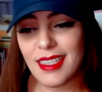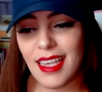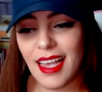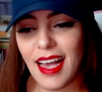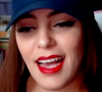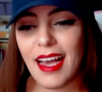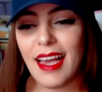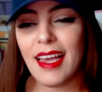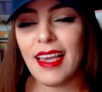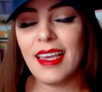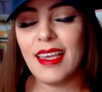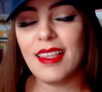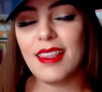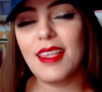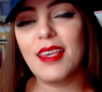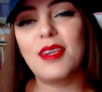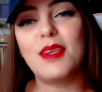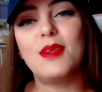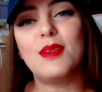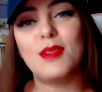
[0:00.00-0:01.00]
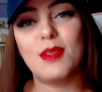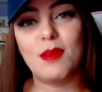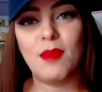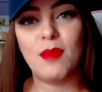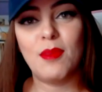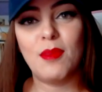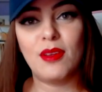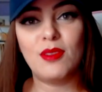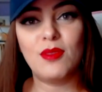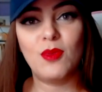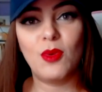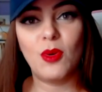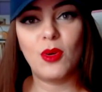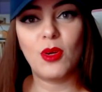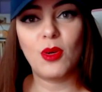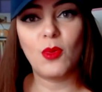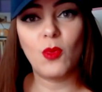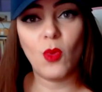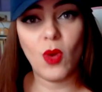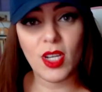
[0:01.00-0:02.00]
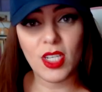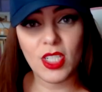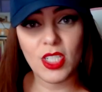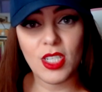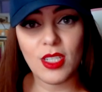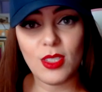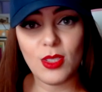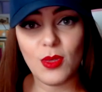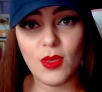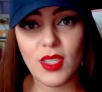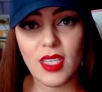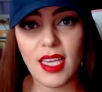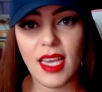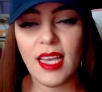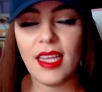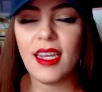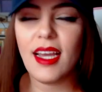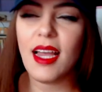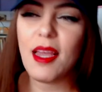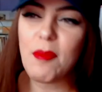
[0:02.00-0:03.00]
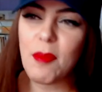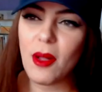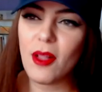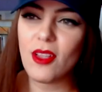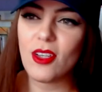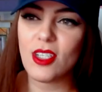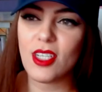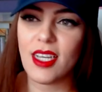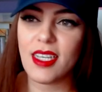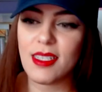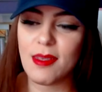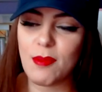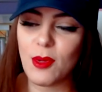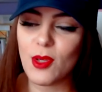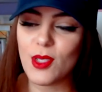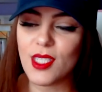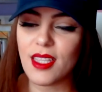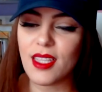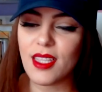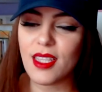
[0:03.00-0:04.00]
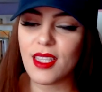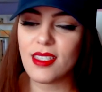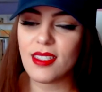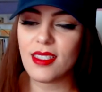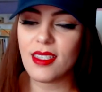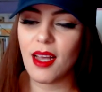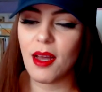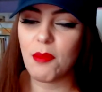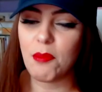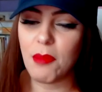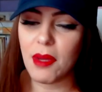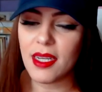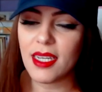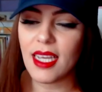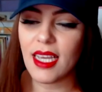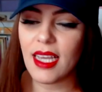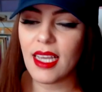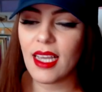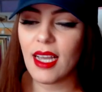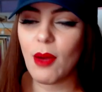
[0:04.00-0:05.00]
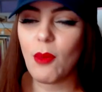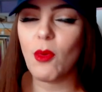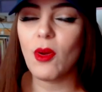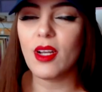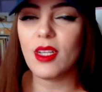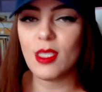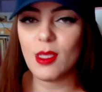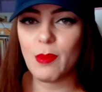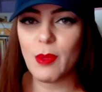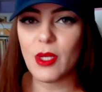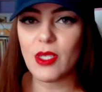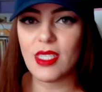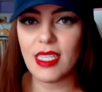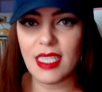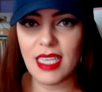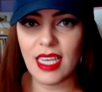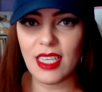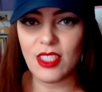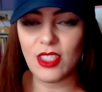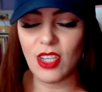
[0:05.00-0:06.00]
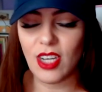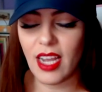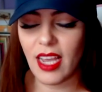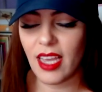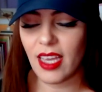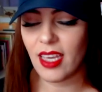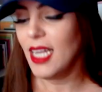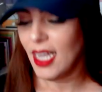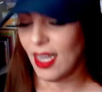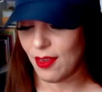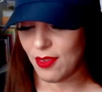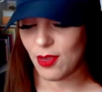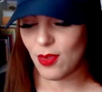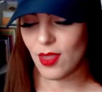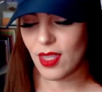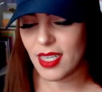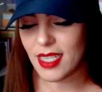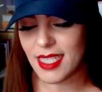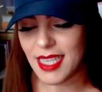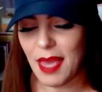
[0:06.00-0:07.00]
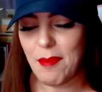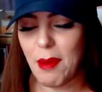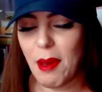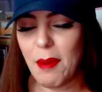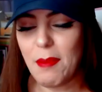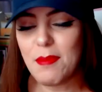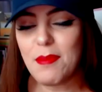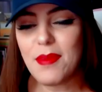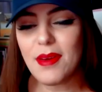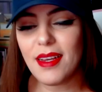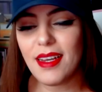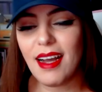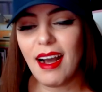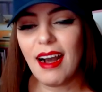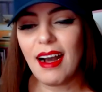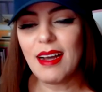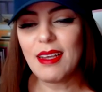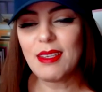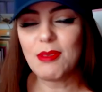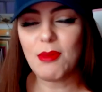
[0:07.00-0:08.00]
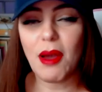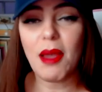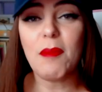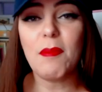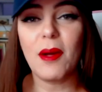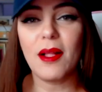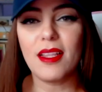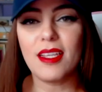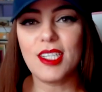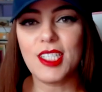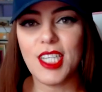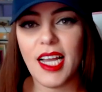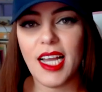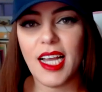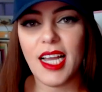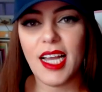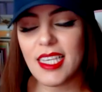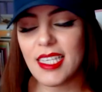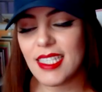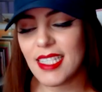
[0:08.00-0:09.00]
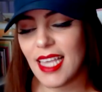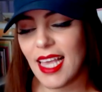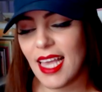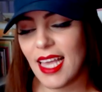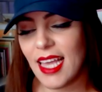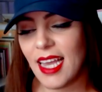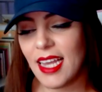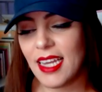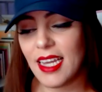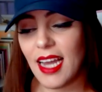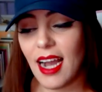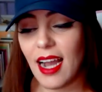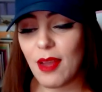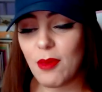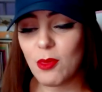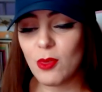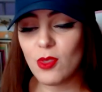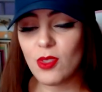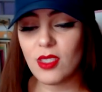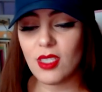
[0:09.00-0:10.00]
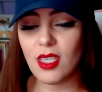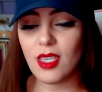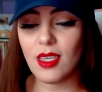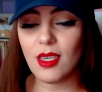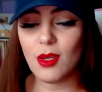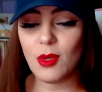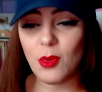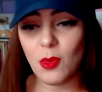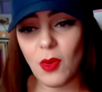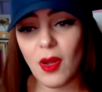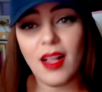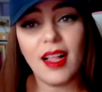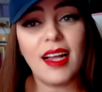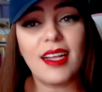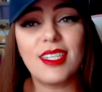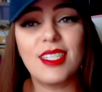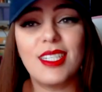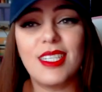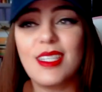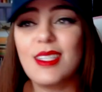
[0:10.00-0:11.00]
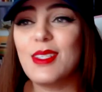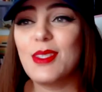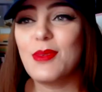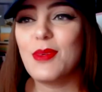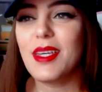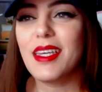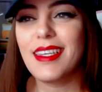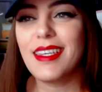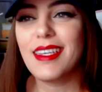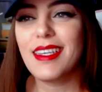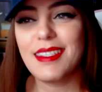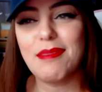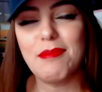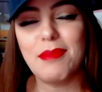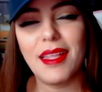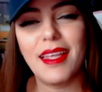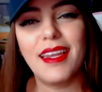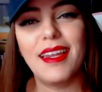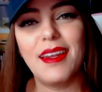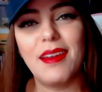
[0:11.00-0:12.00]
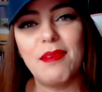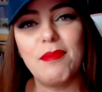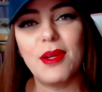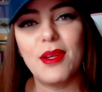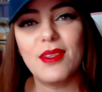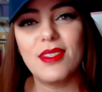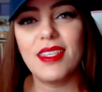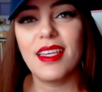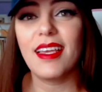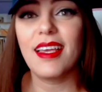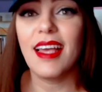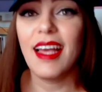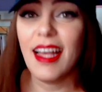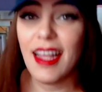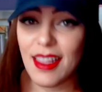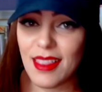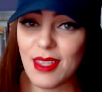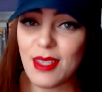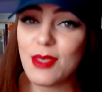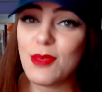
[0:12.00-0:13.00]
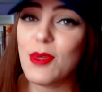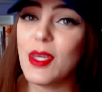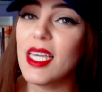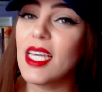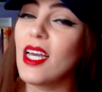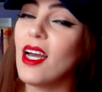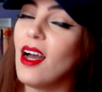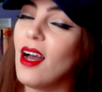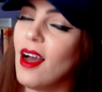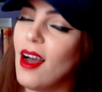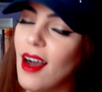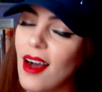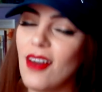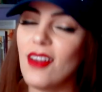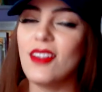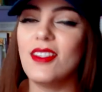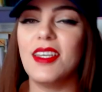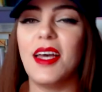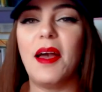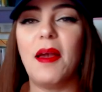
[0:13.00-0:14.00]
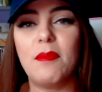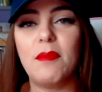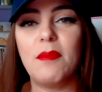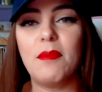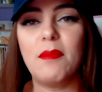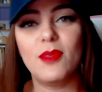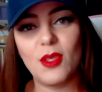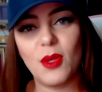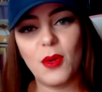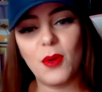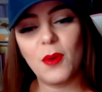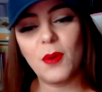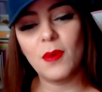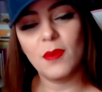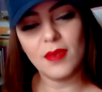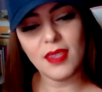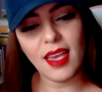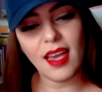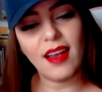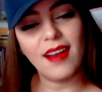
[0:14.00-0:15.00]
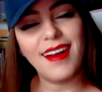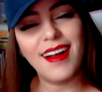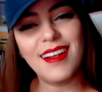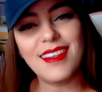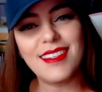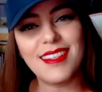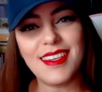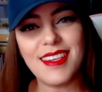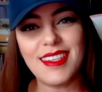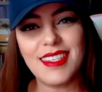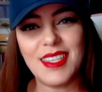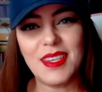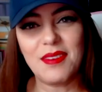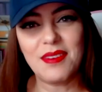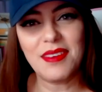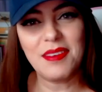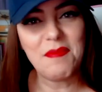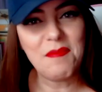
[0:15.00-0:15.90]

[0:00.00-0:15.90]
I thank you so much for watching till the end. I apologize, I'm posting this on Monday. I wanted to post it yesterday. A few things came up. So I apologize, and I will see you, well, actually this week, because I'm planning on posting this week on time. So yeah, I'll see you soon.